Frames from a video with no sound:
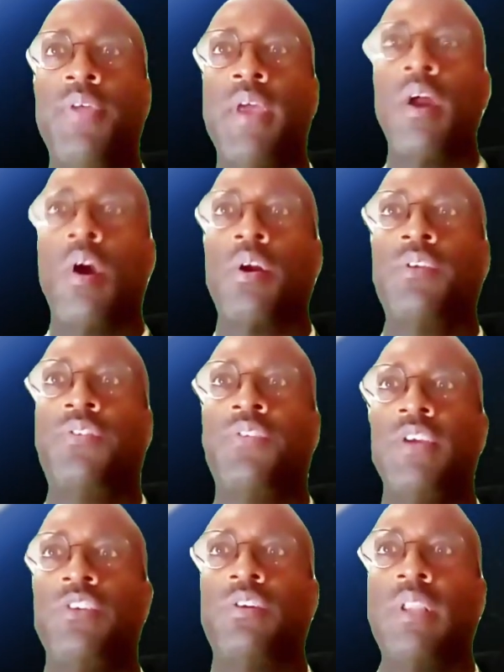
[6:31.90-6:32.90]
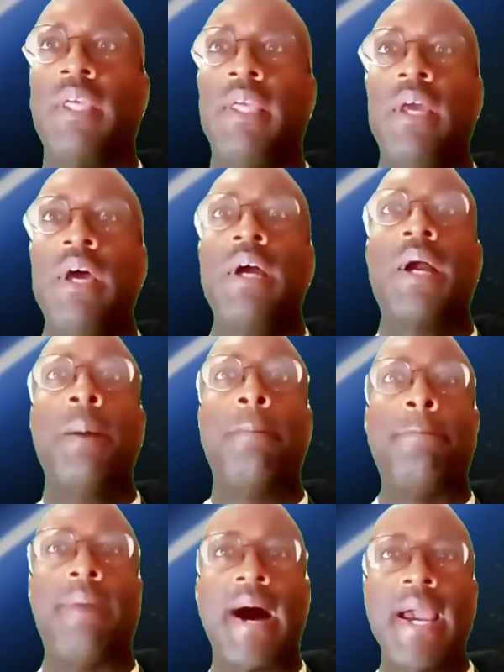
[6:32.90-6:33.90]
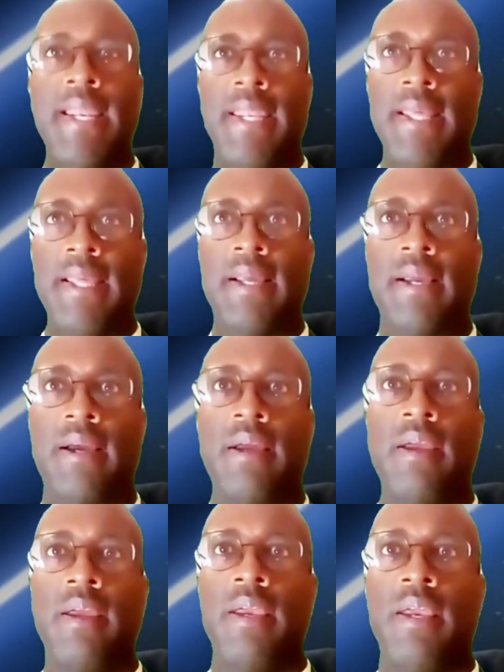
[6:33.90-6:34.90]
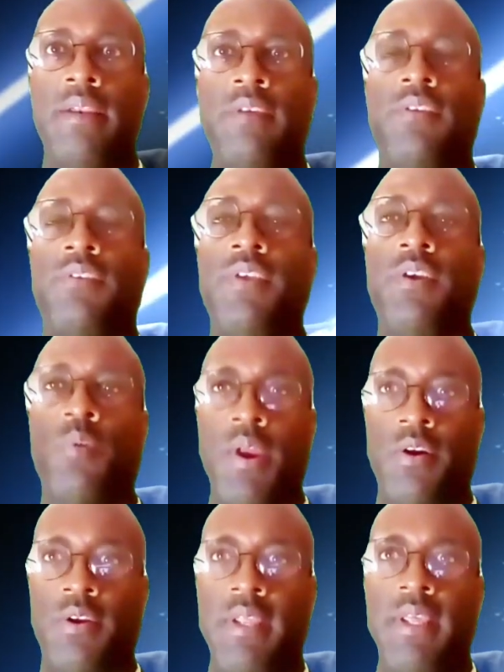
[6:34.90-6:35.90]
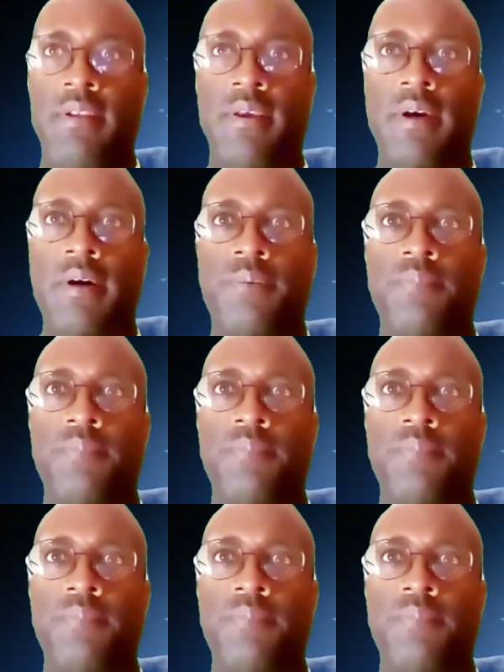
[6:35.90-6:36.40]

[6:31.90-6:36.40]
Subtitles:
they are essentially combining, and this is in greater detail.